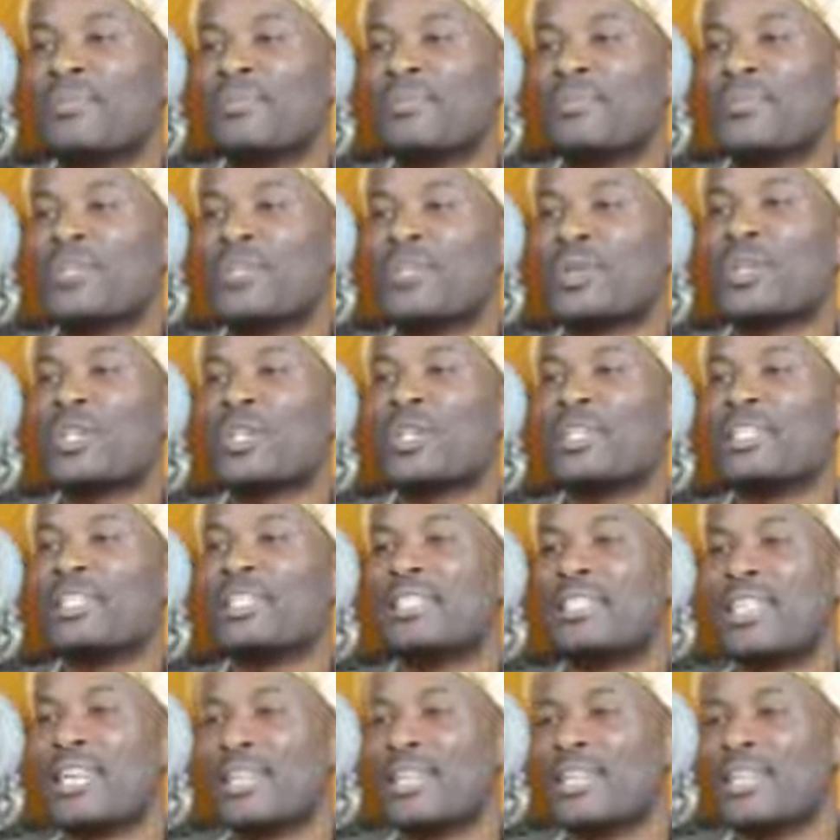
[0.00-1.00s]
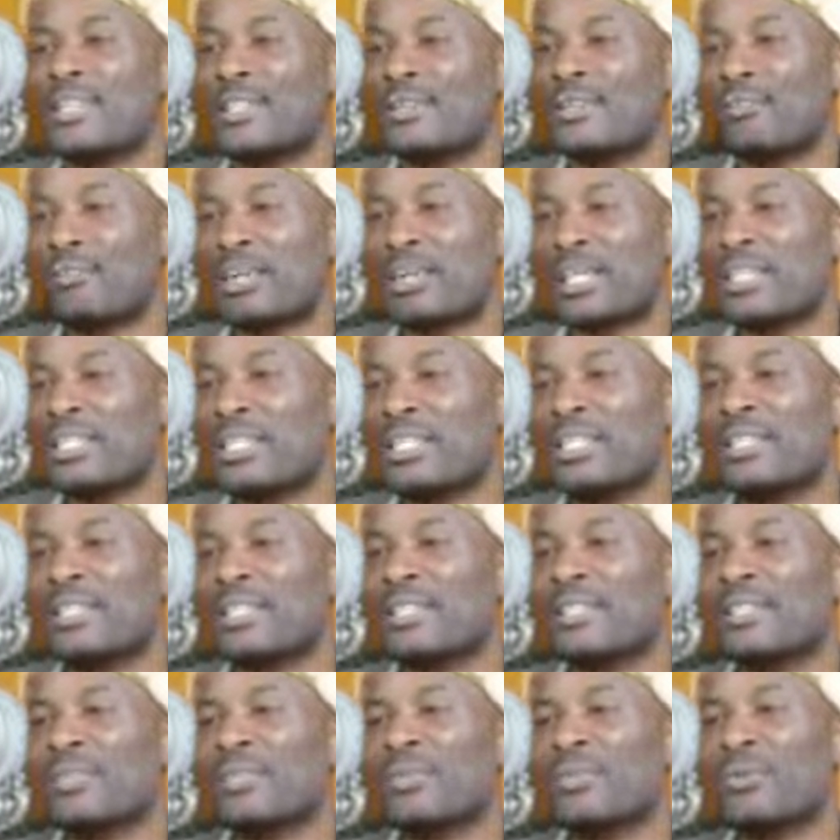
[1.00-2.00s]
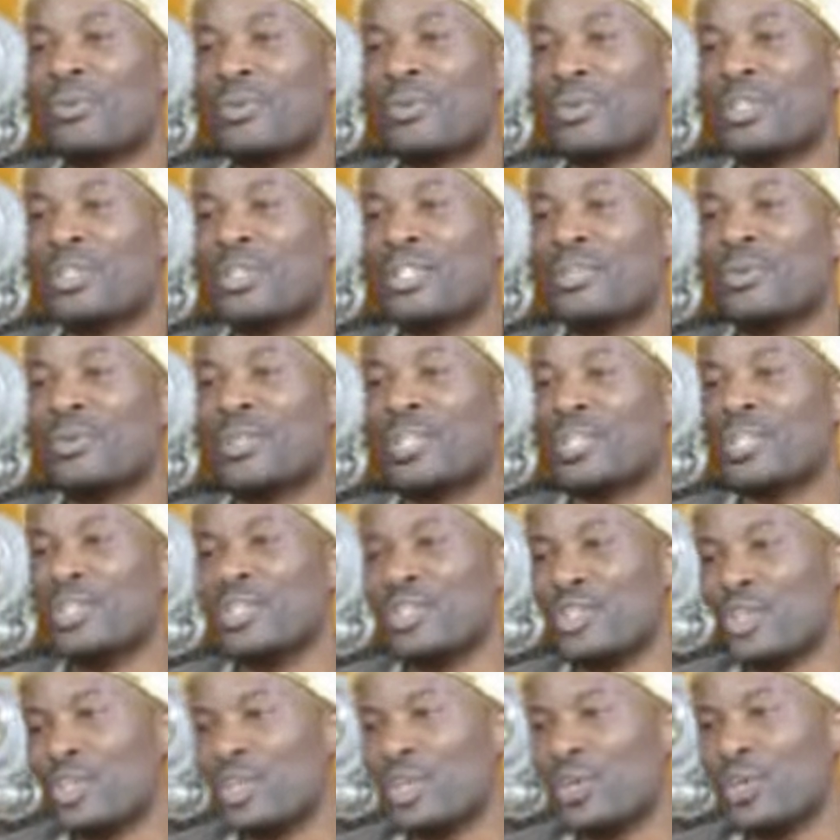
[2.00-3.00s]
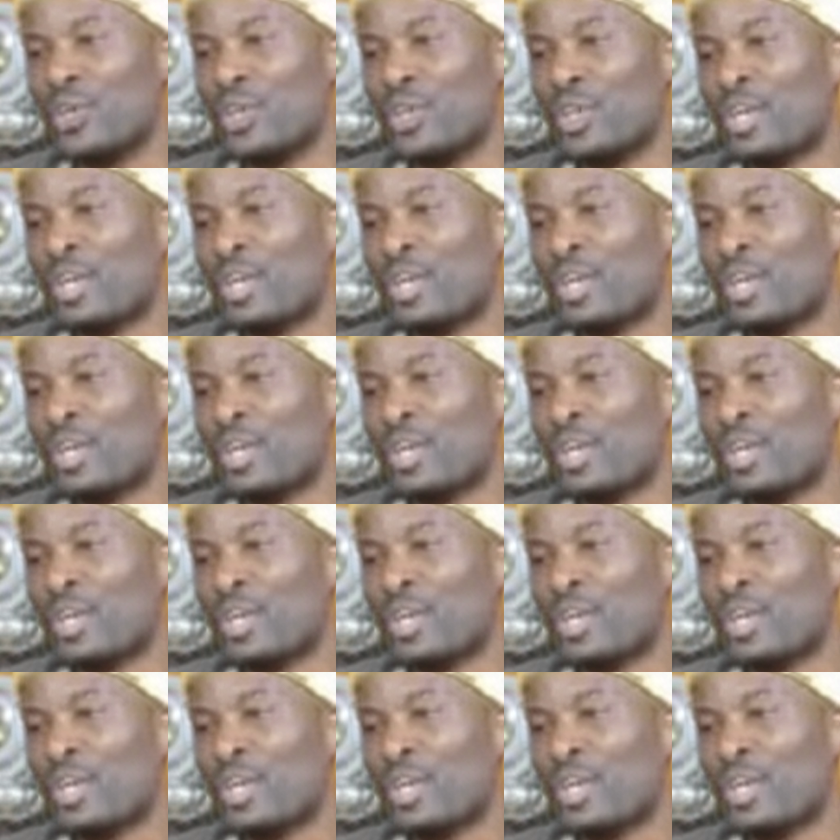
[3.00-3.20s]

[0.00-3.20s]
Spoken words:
So there is nothing basically with it which is new.